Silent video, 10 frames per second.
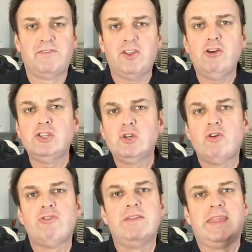And for those who
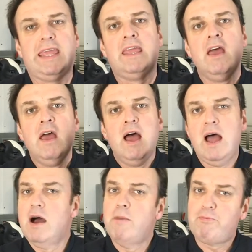are in the
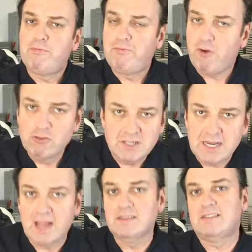
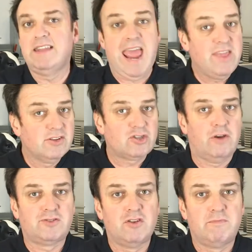frozen custard and the
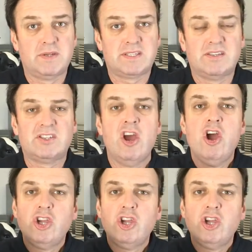soft serve business,